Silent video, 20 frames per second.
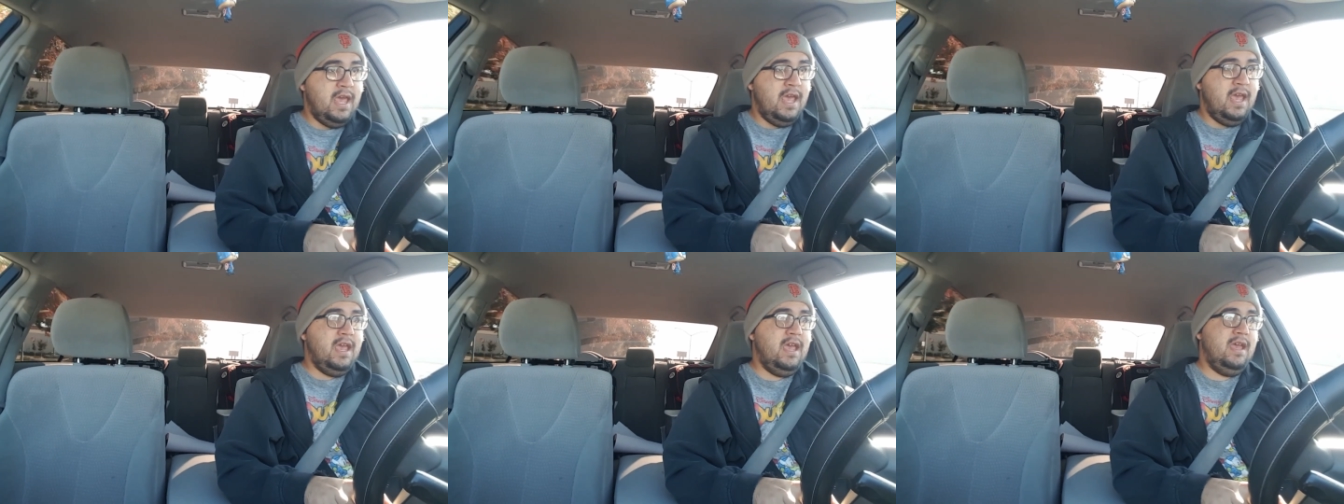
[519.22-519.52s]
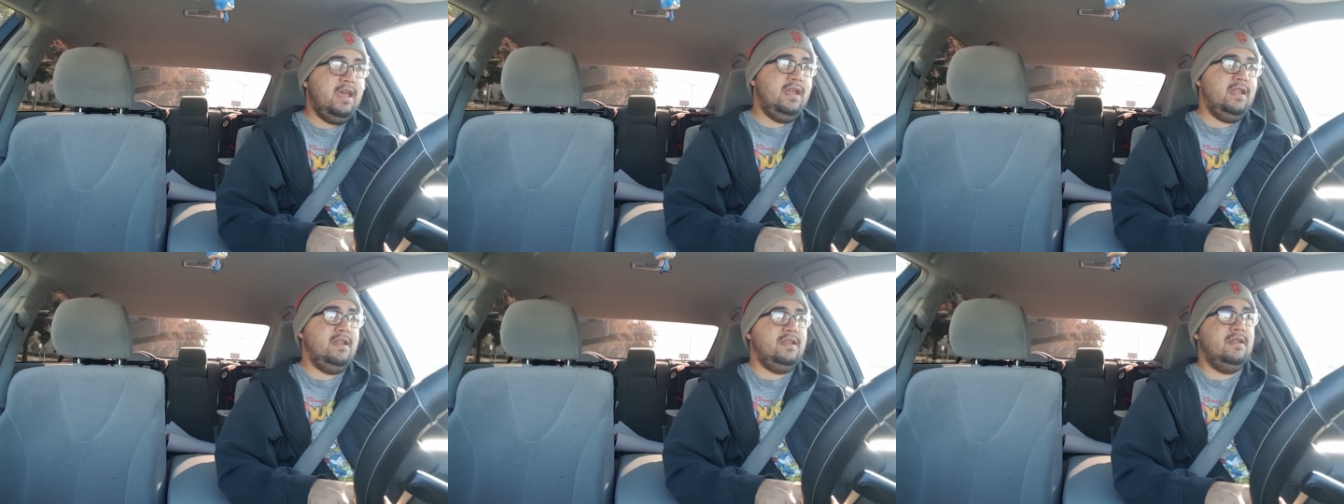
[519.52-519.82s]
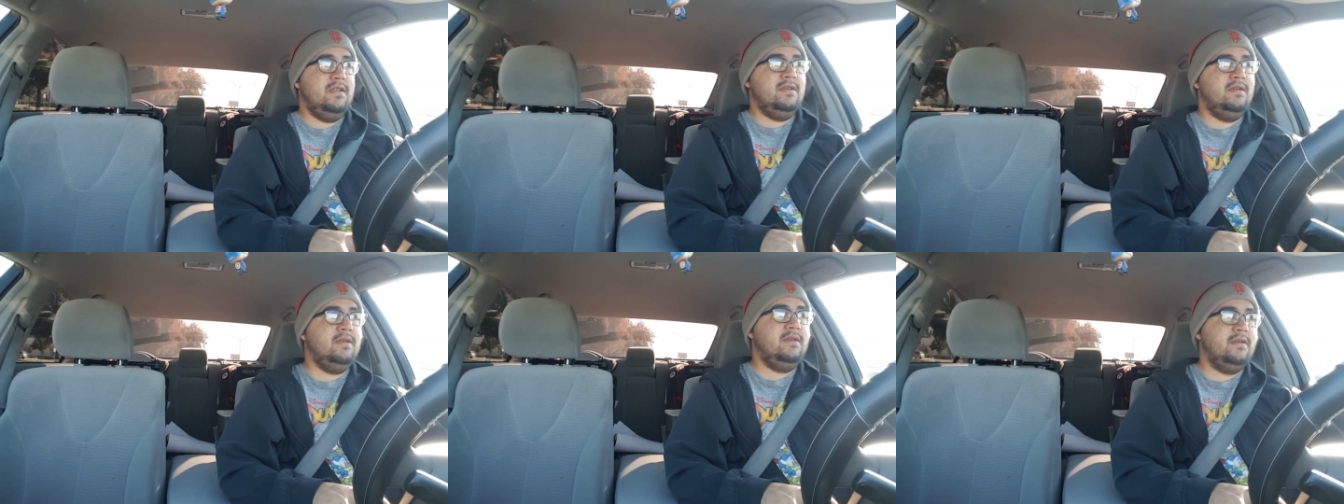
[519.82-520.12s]

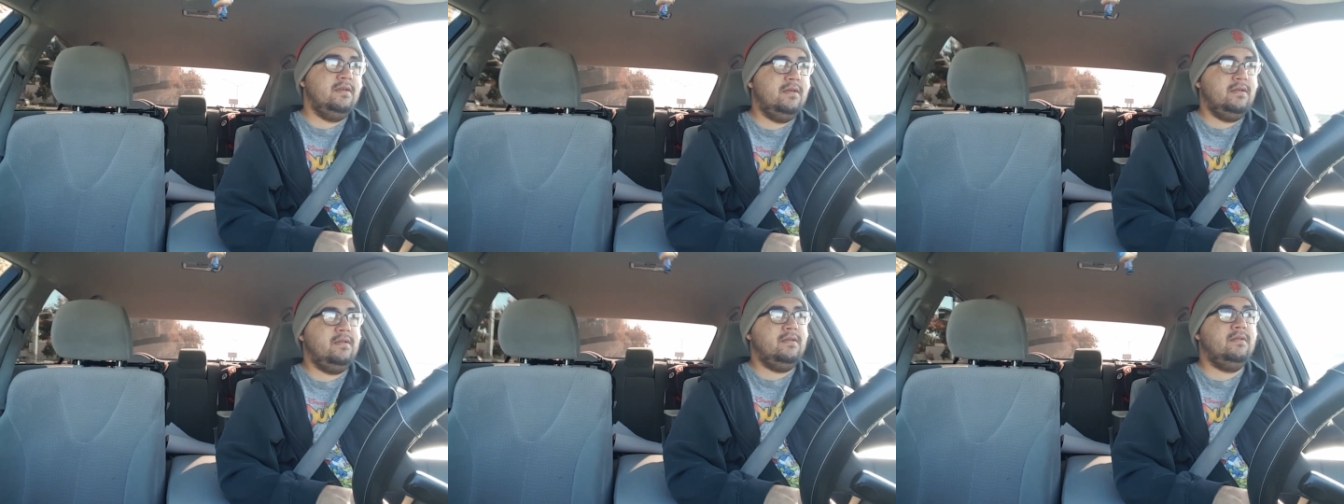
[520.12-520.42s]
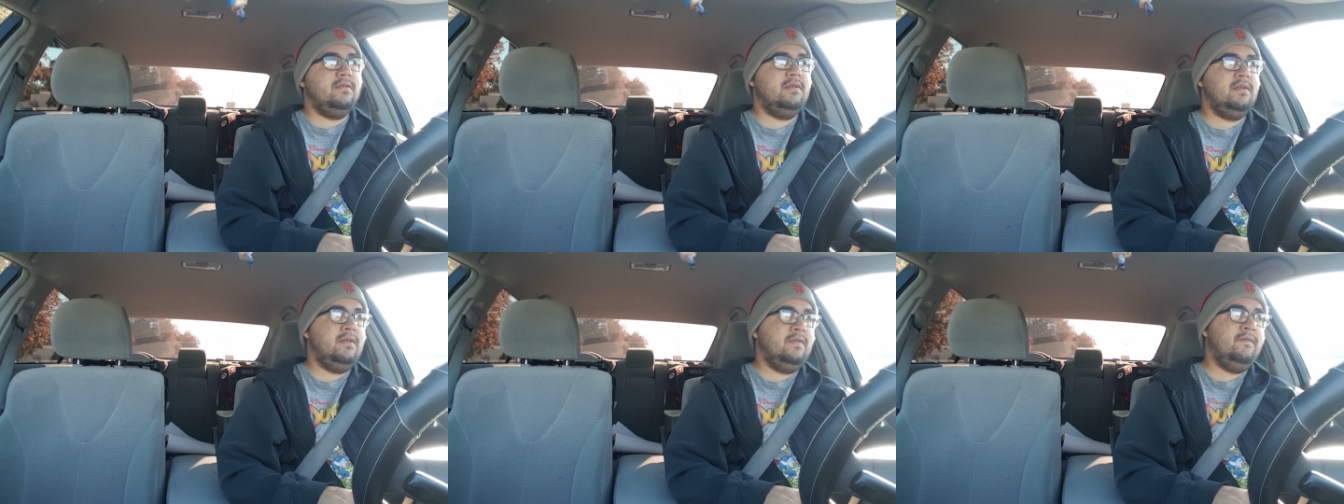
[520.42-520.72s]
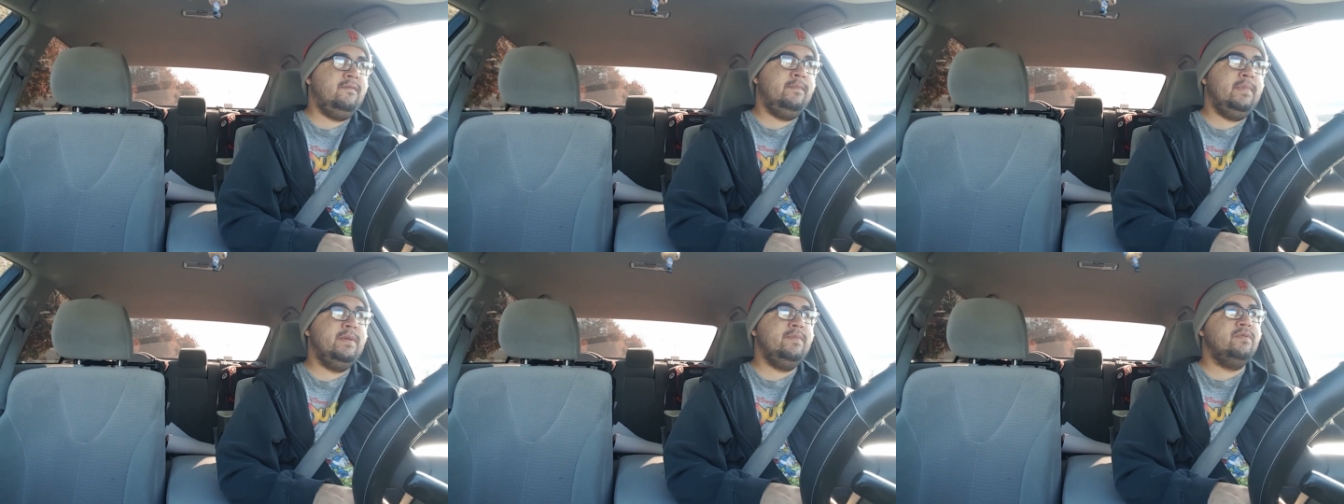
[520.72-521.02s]

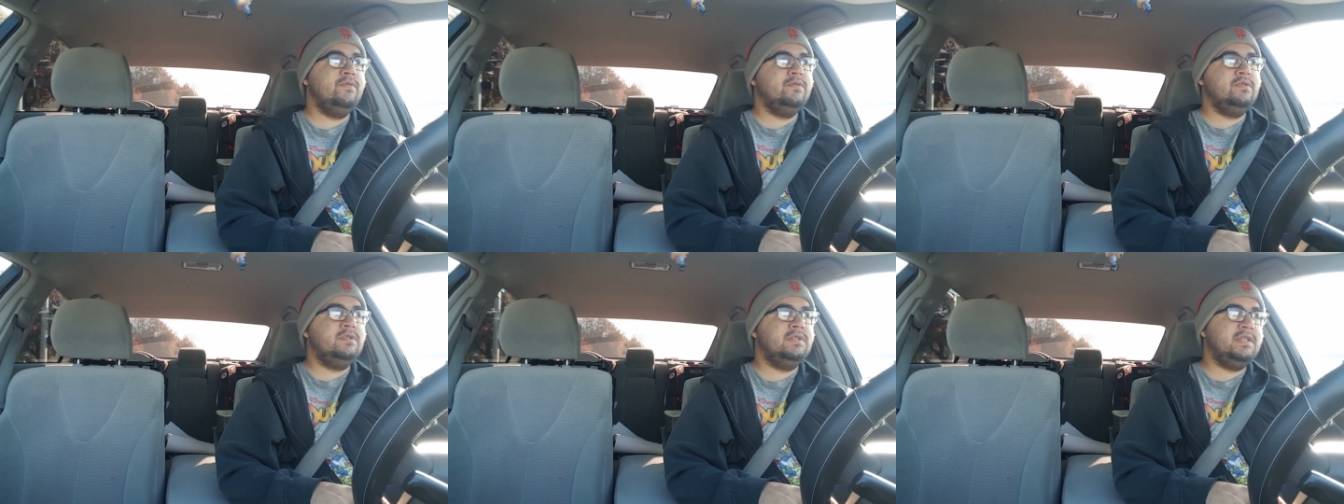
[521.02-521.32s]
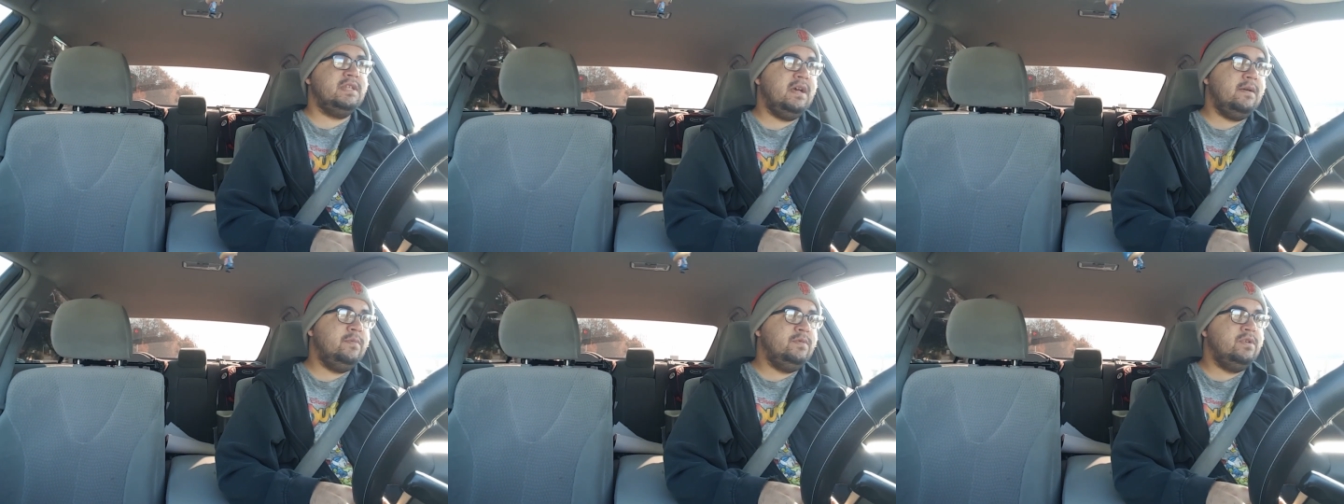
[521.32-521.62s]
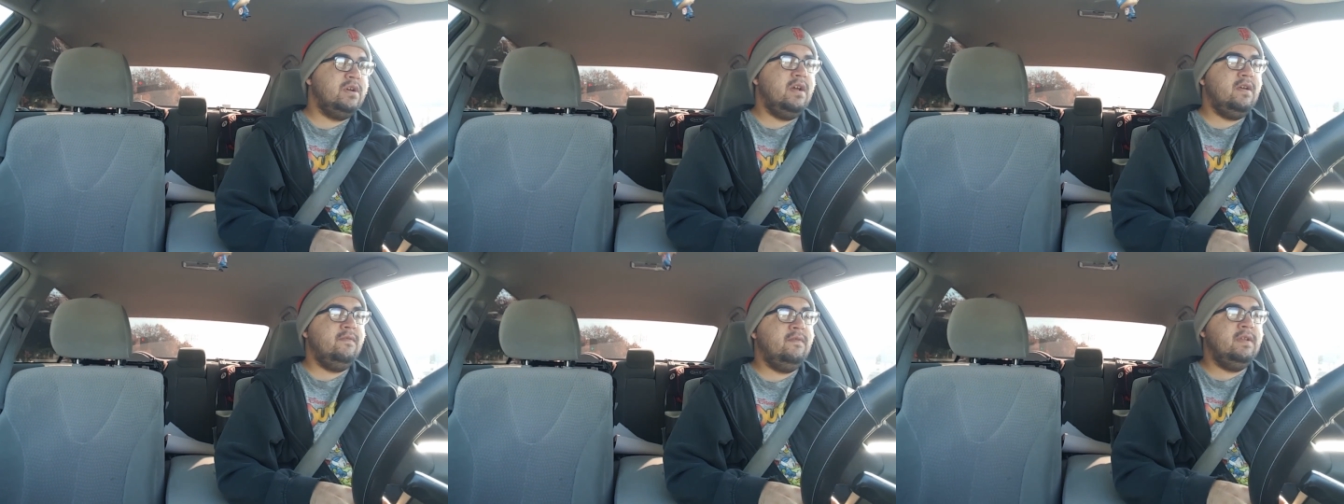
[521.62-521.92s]
And people would stop
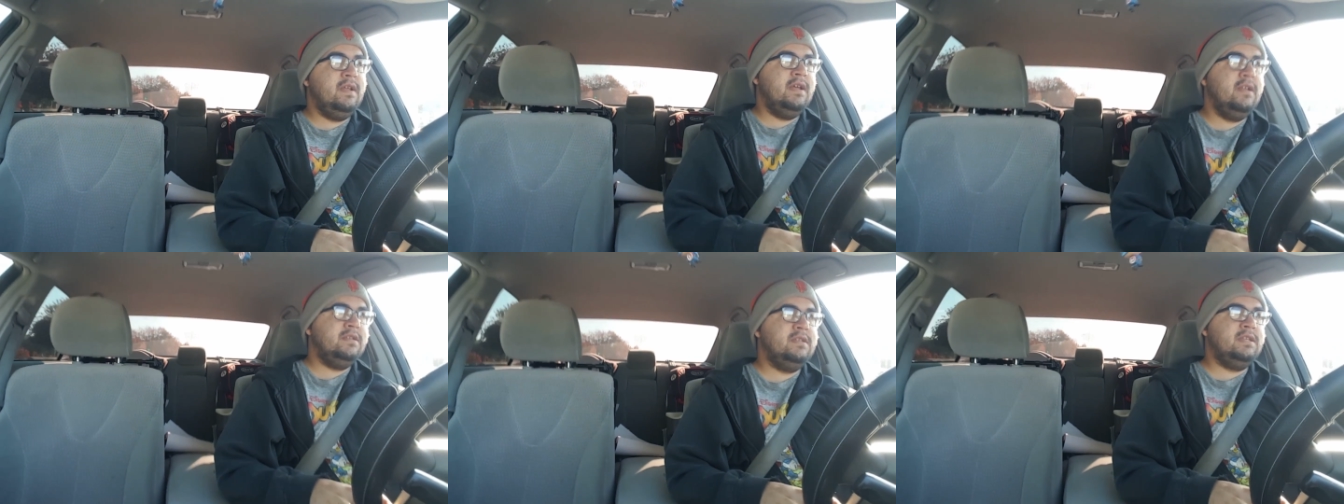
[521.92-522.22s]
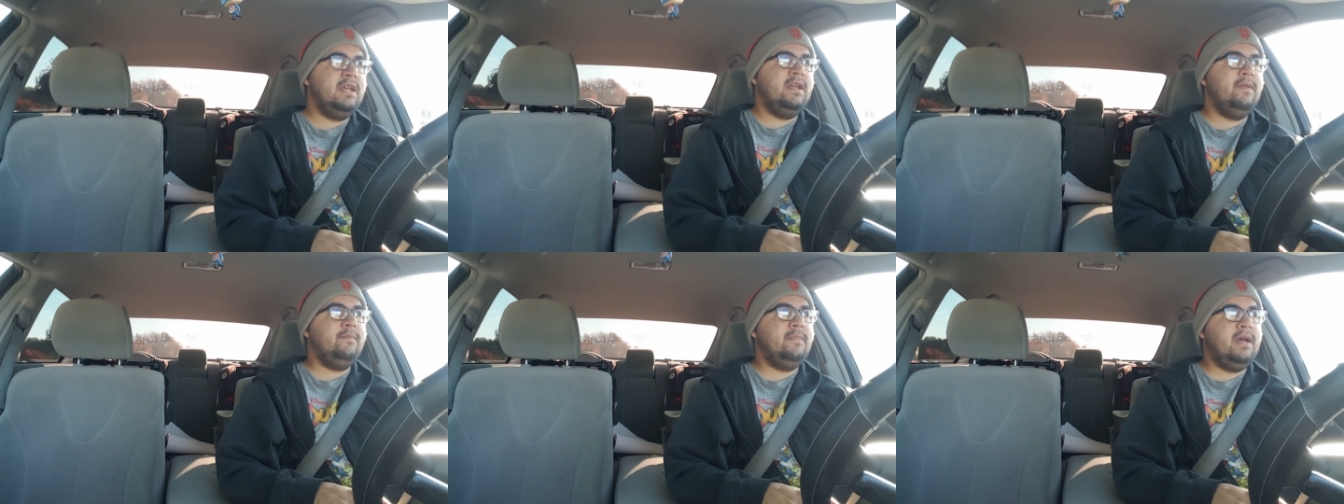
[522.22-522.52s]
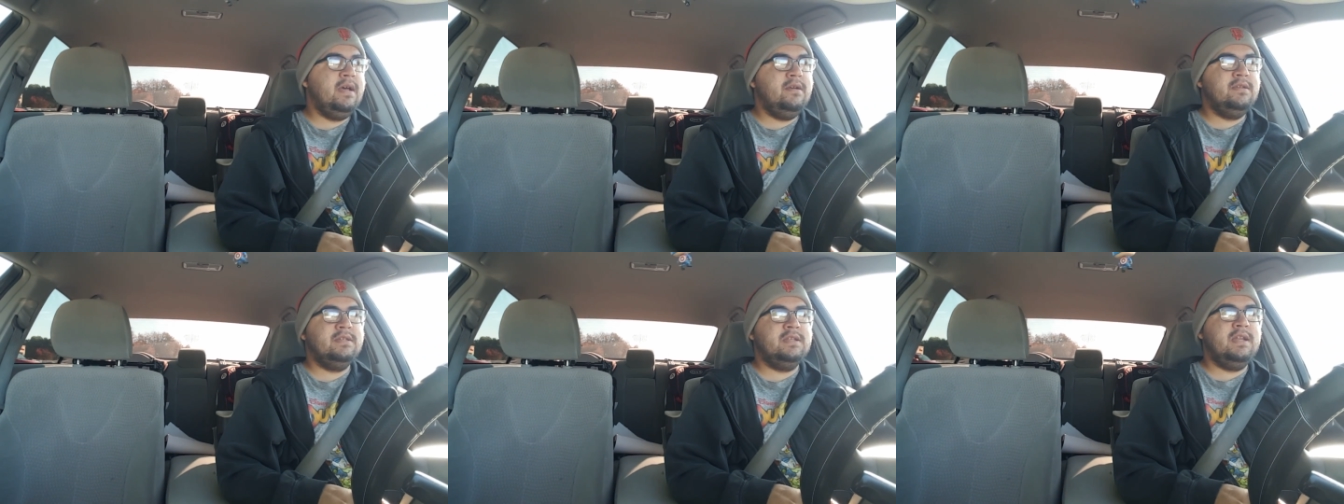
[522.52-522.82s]
driving at 10
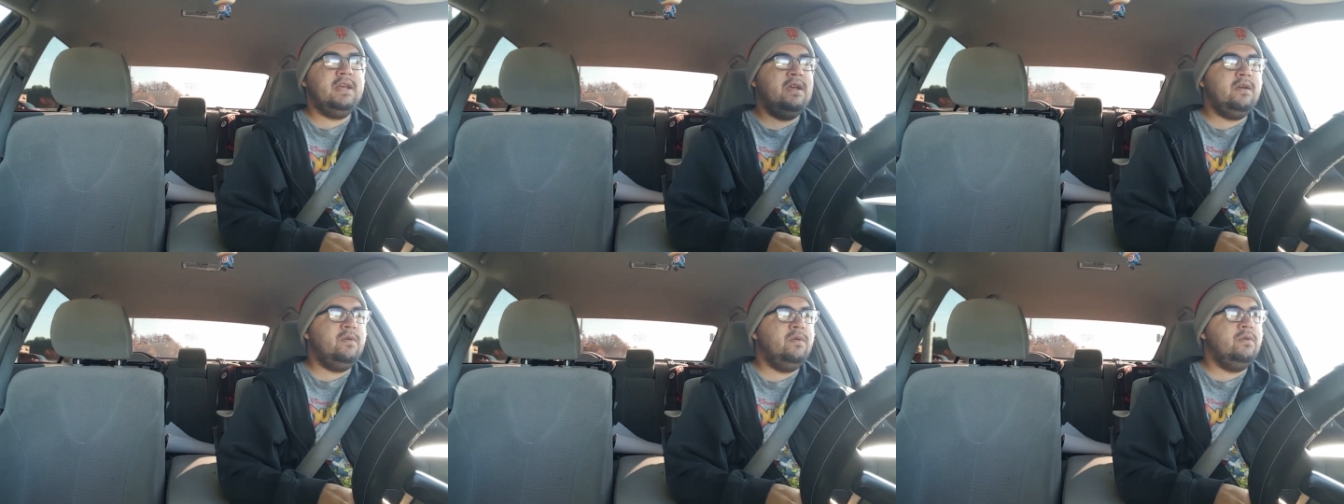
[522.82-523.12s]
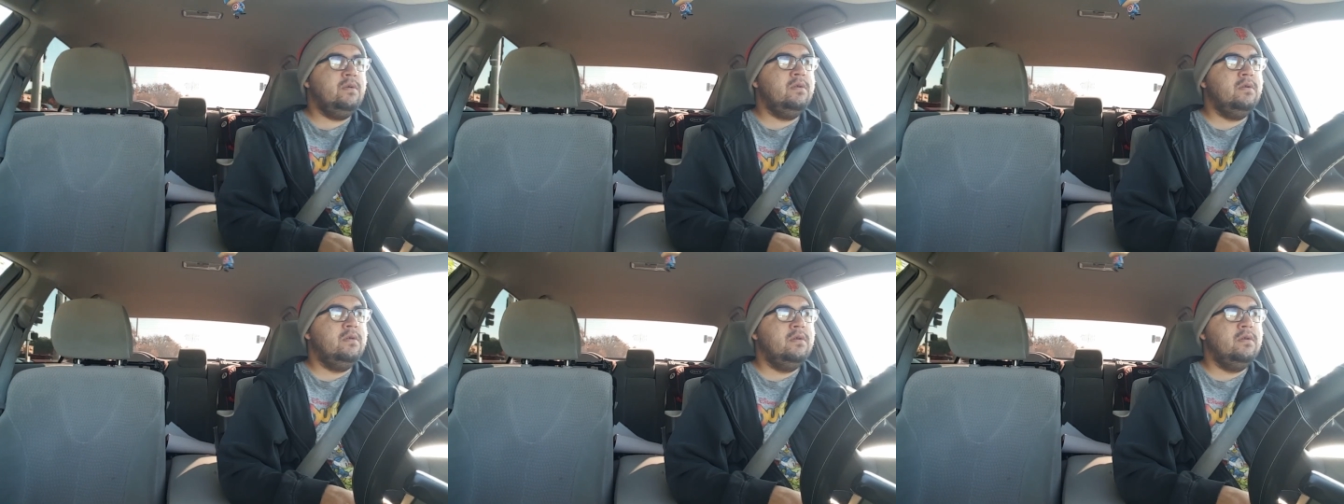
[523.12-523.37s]
miles an hour.